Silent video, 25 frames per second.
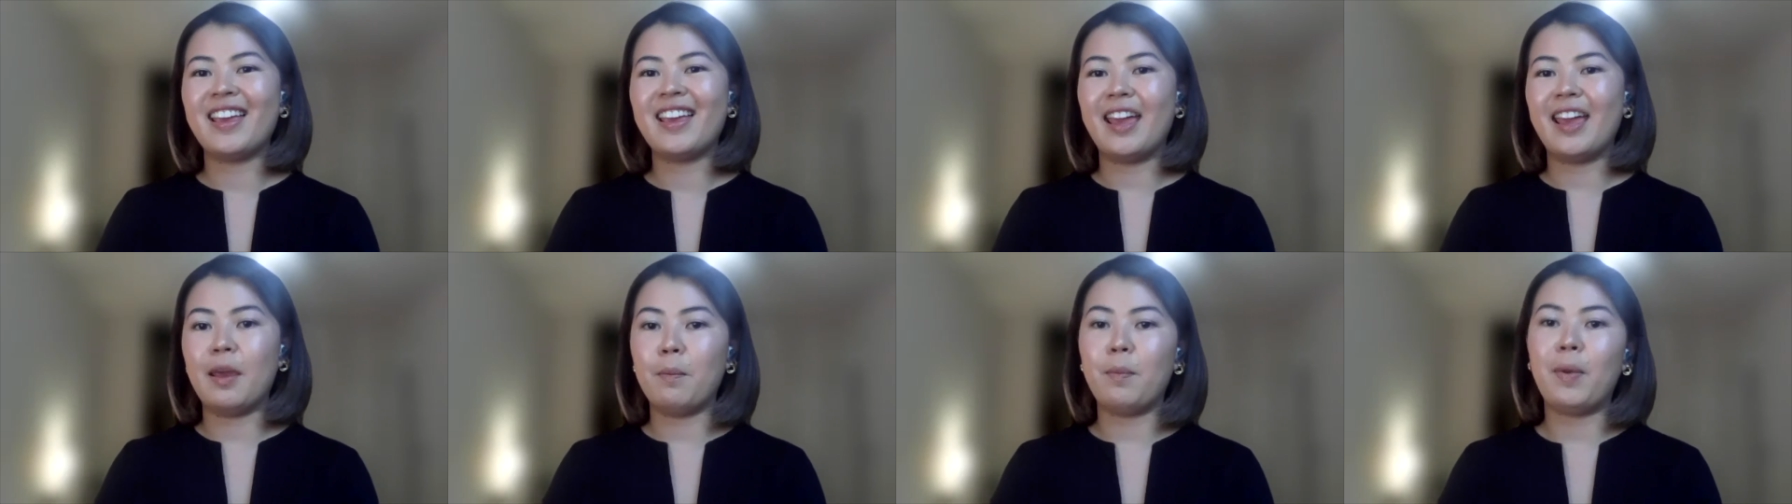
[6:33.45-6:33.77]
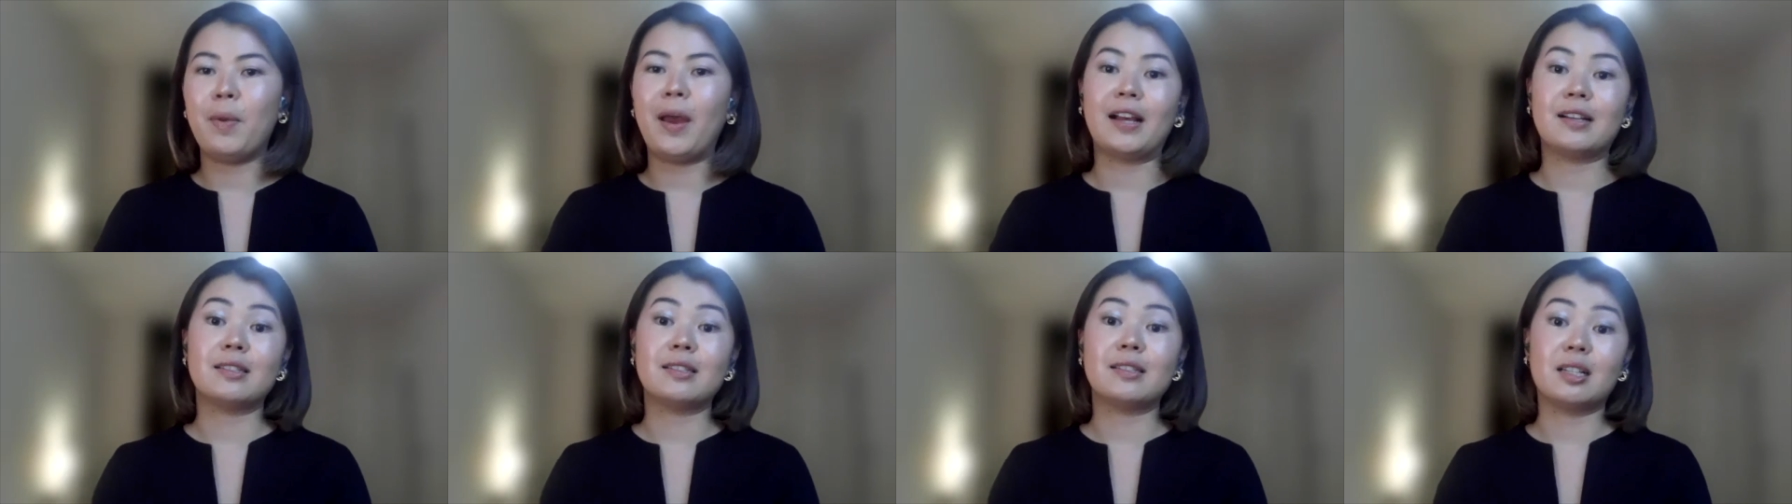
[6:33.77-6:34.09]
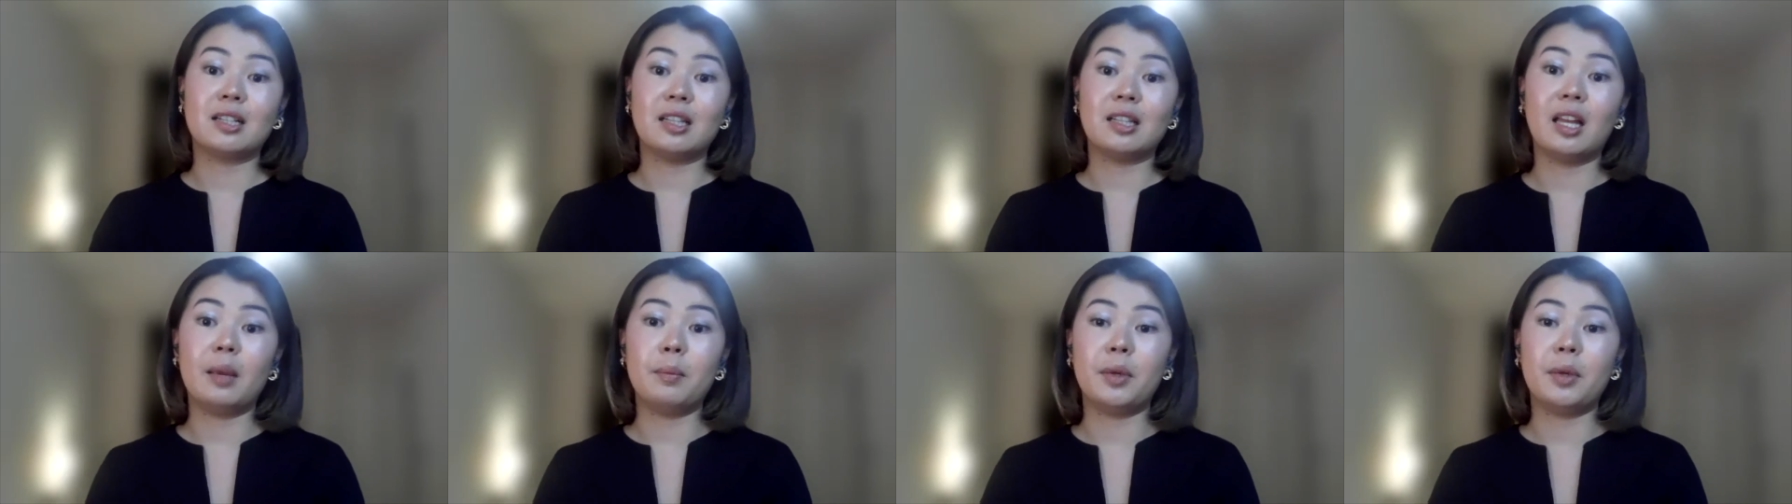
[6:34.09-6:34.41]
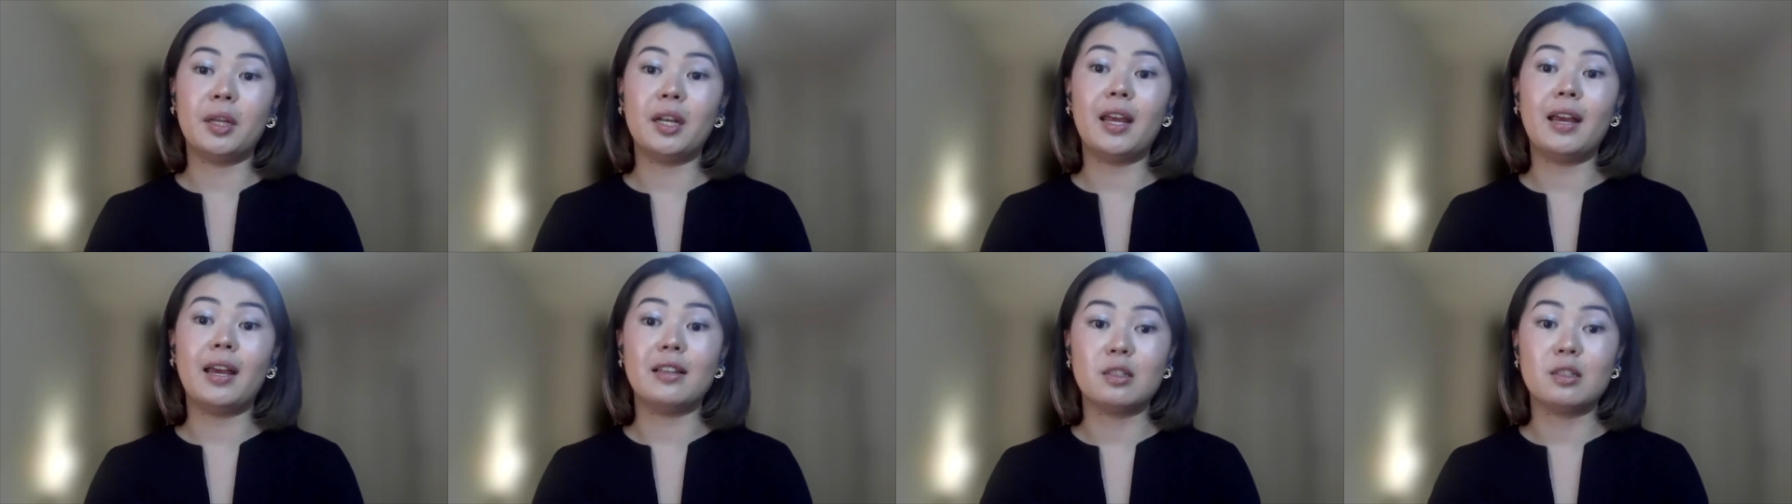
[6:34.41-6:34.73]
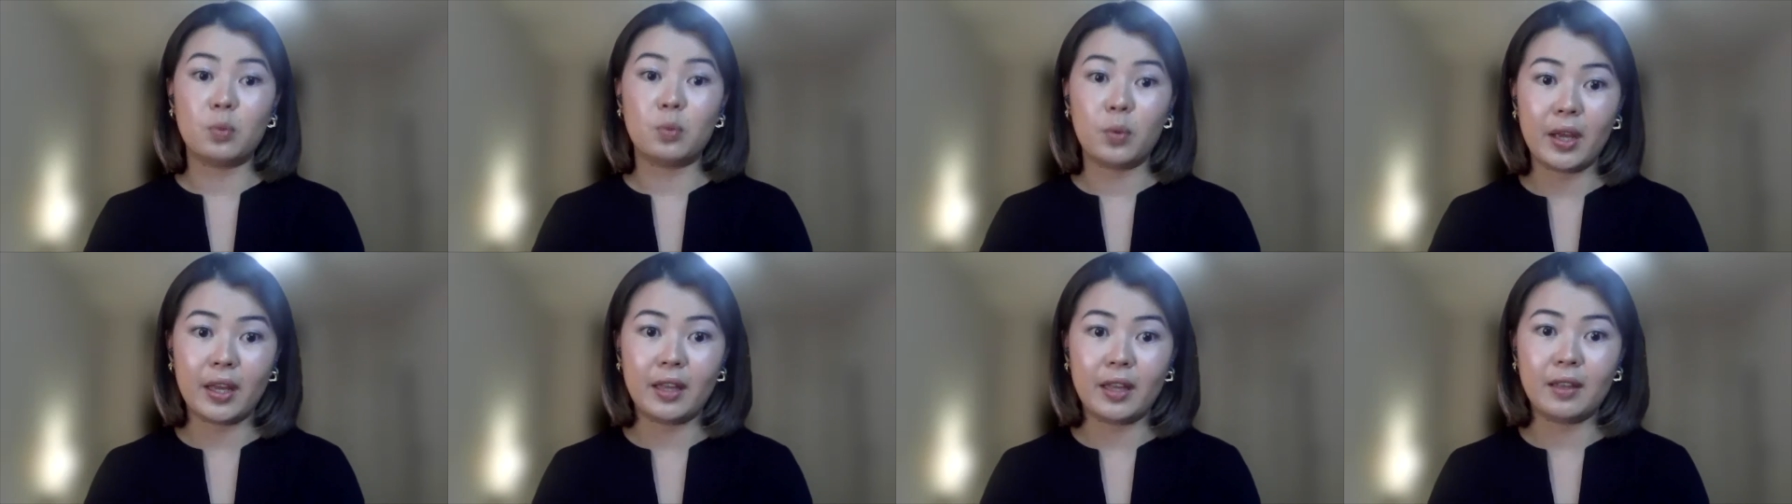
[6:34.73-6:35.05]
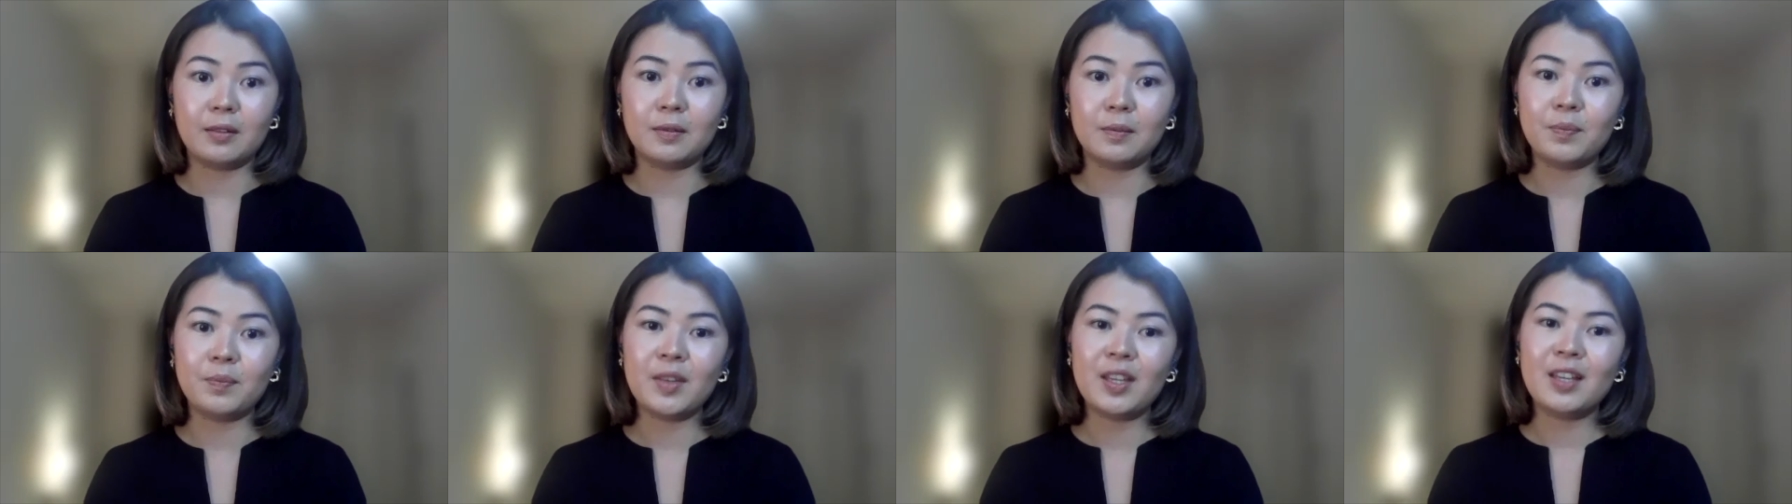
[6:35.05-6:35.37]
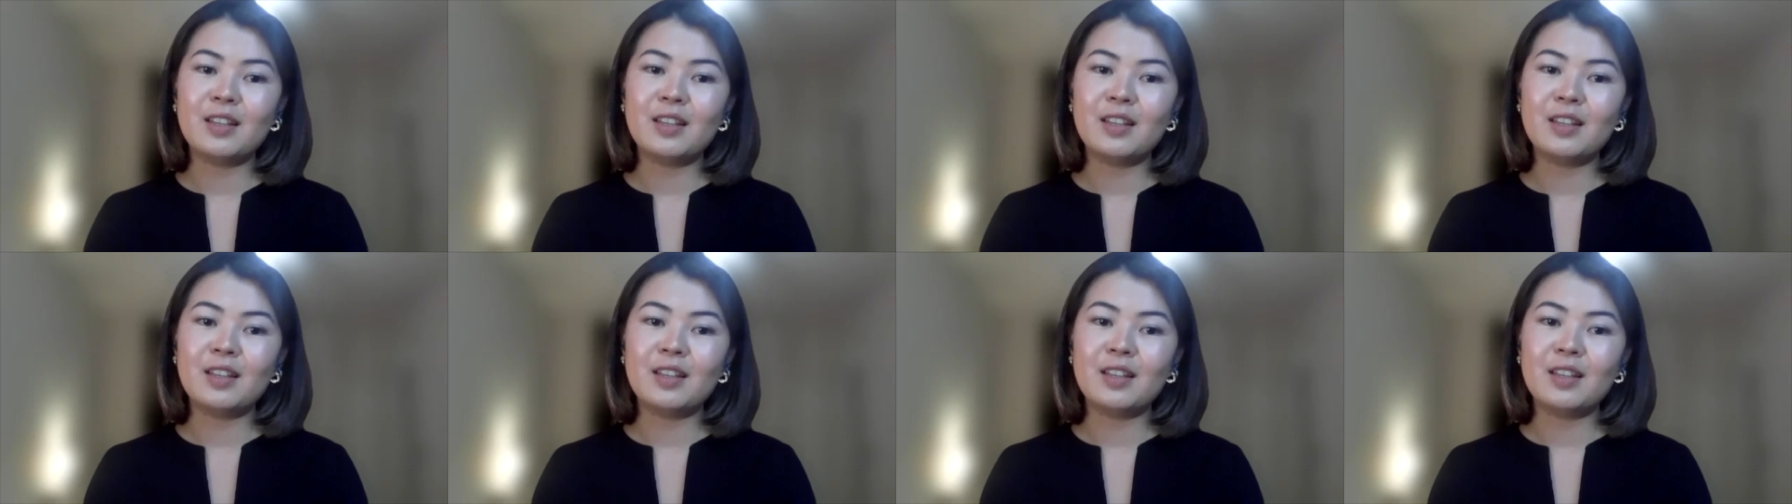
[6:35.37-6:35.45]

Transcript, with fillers: impacts the climate as well.